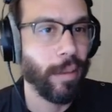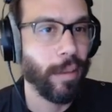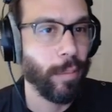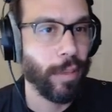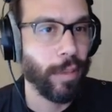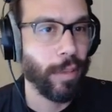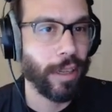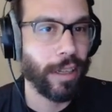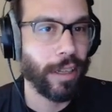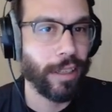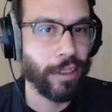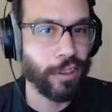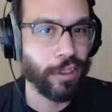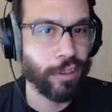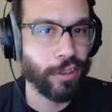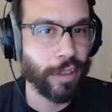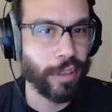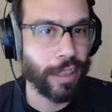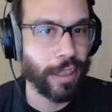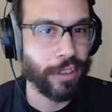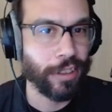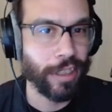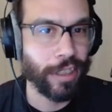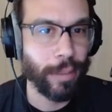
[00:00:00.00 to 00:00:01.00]
Plug in a
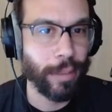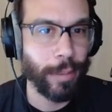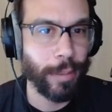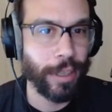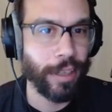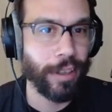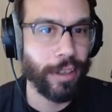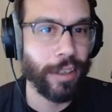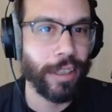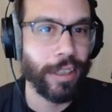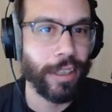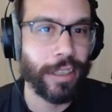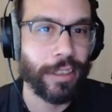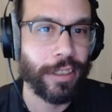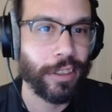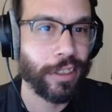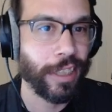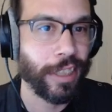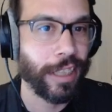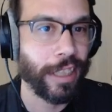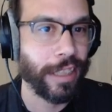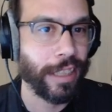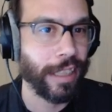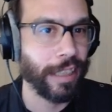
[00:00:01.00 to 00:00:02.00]
Strength Gem here, you can just
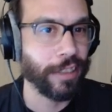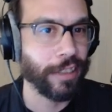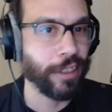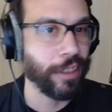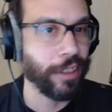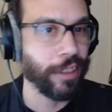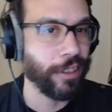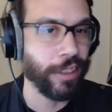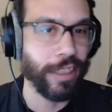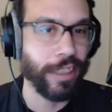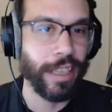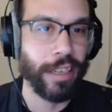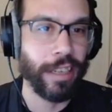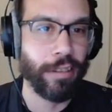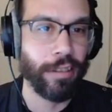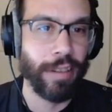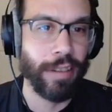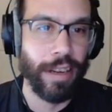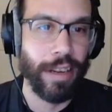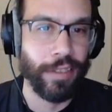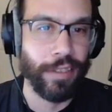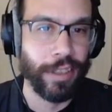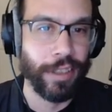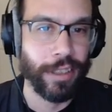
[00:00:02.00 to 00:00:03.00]
get the JC Net
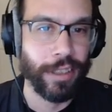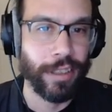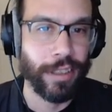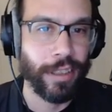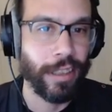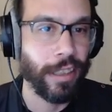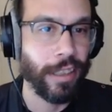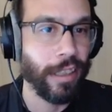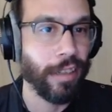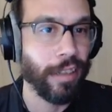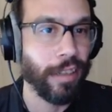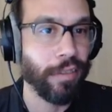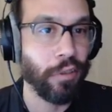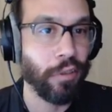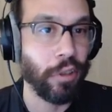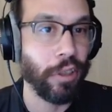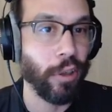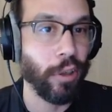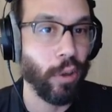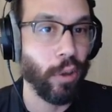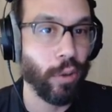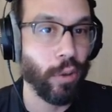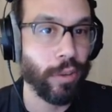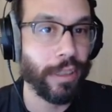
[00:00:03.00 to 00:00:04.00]
crafted. For
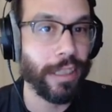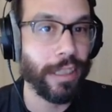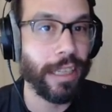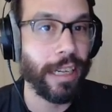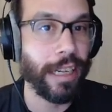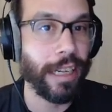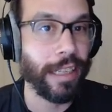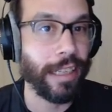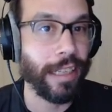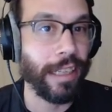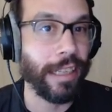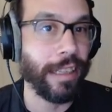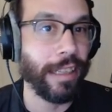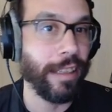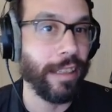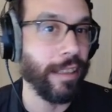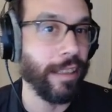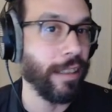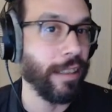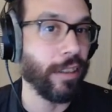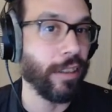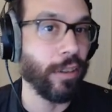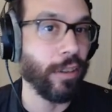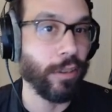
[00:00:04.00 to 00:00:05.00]
Unholy, I'd like
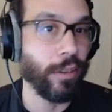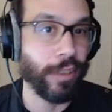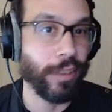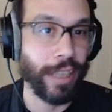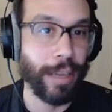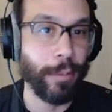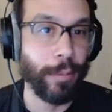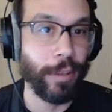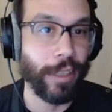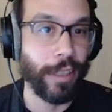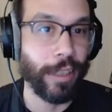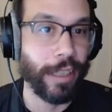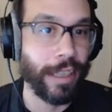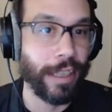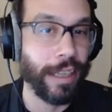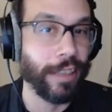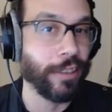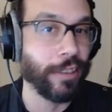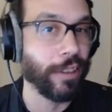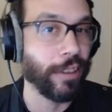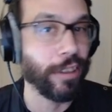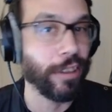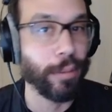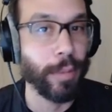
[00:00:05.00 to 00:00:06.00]
the Gold Amulet of Kings
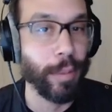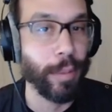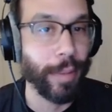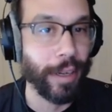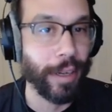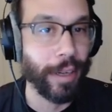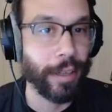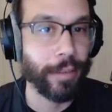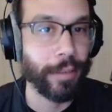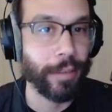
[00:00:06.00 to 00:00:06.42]
a little bit better.